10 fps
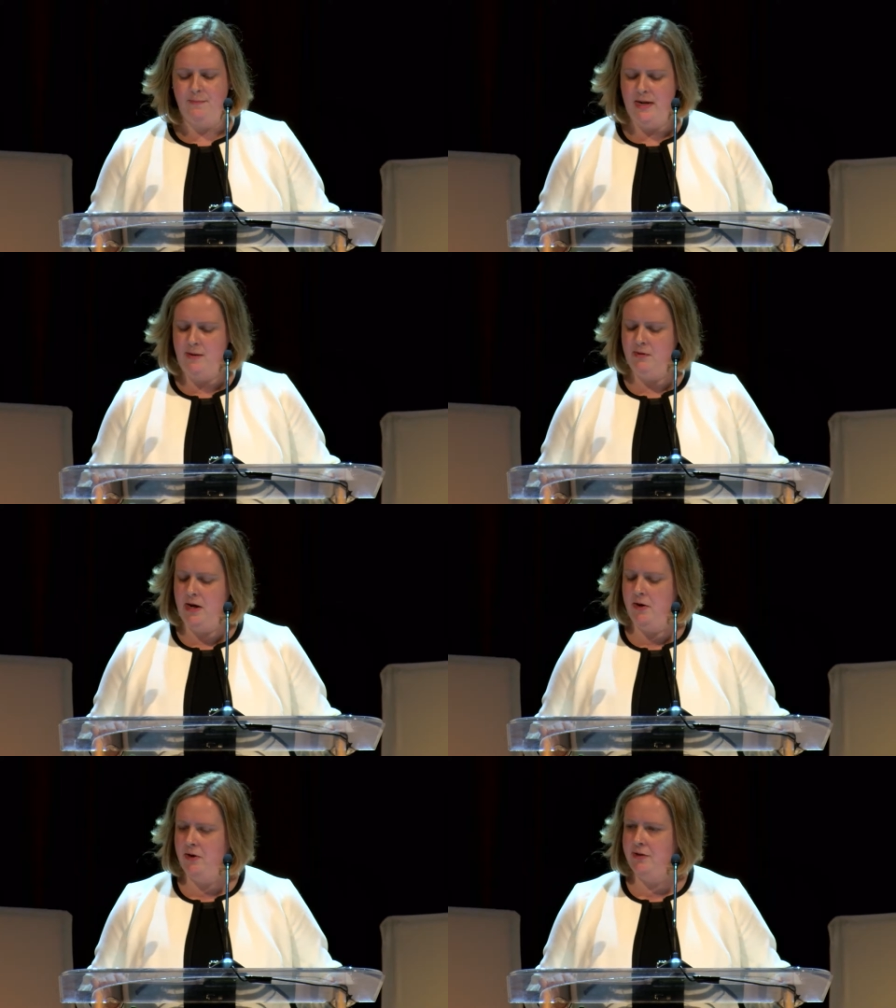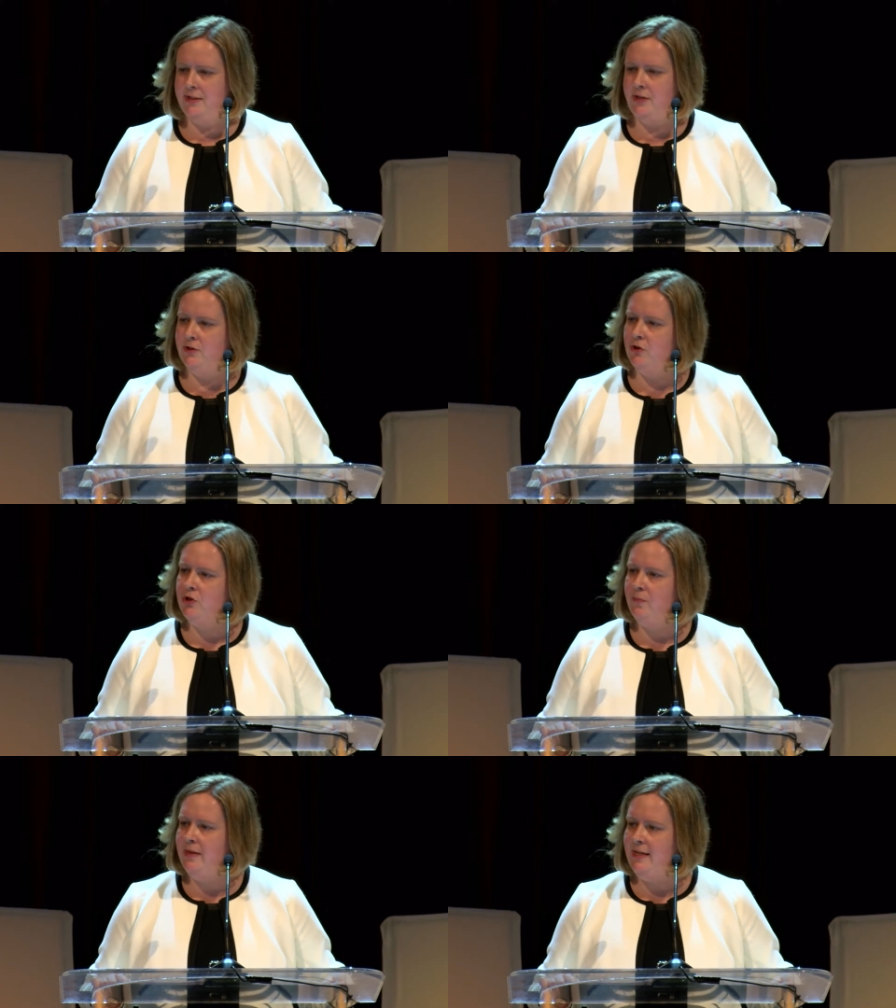many bloggers and
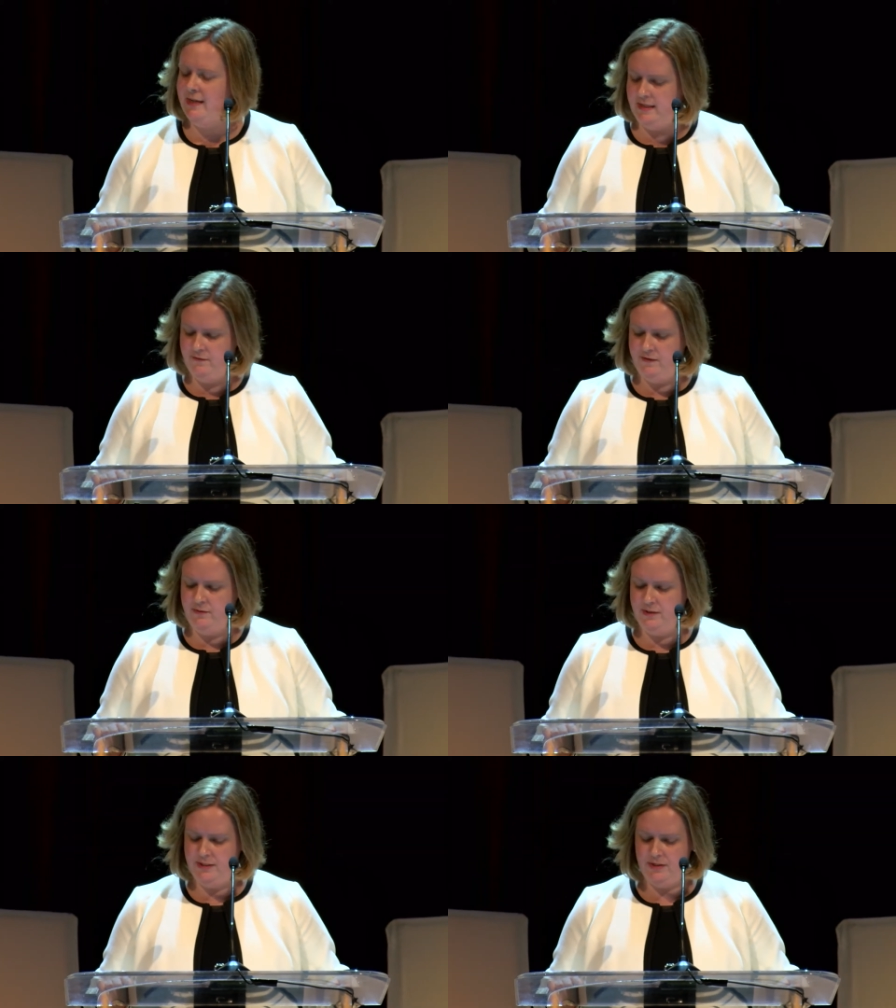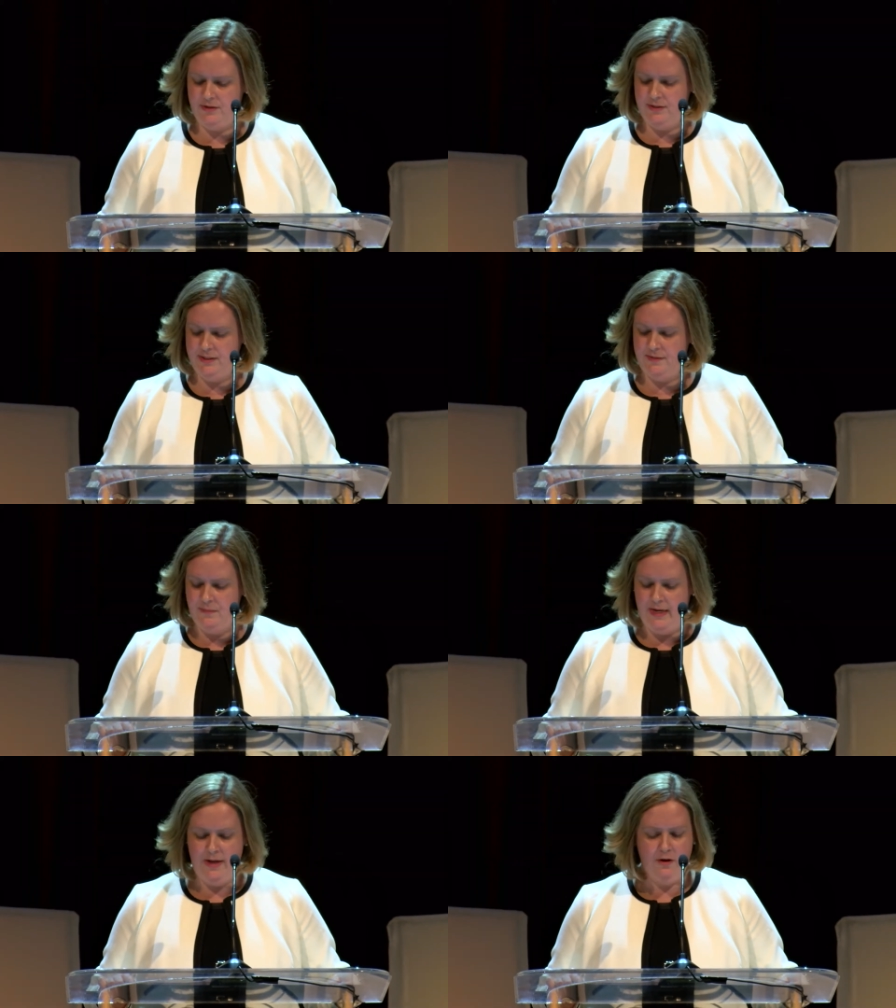social media influencers
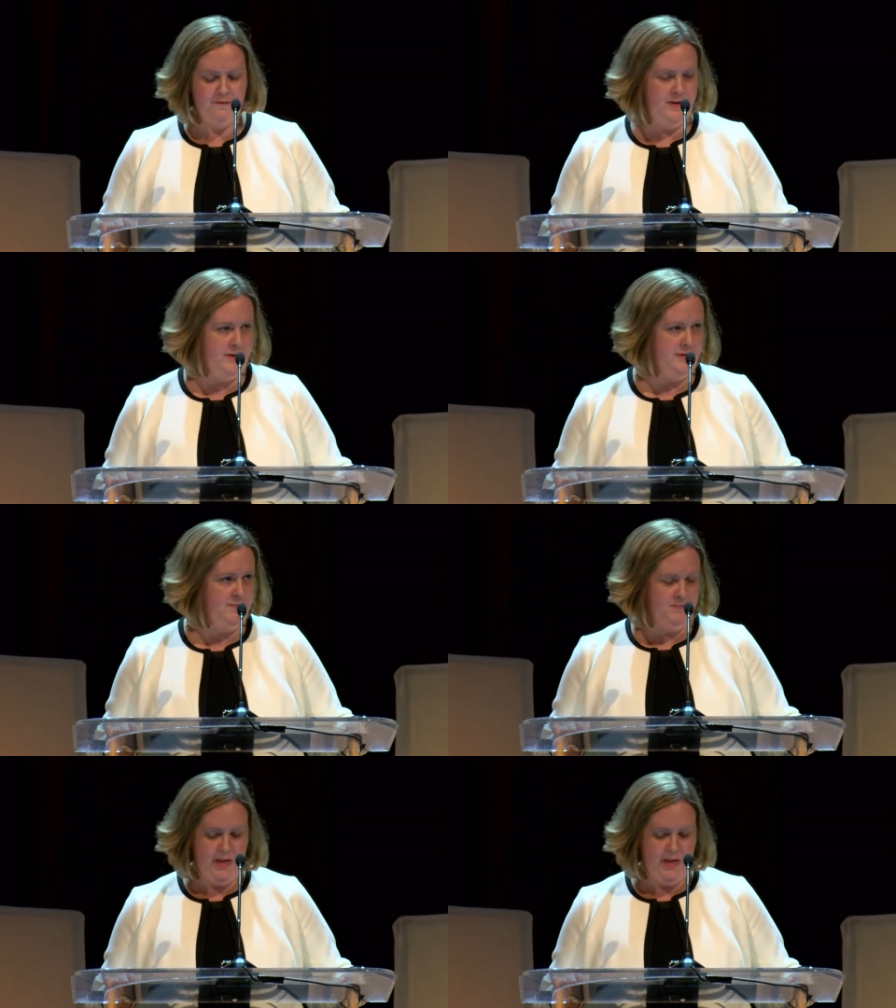in our field.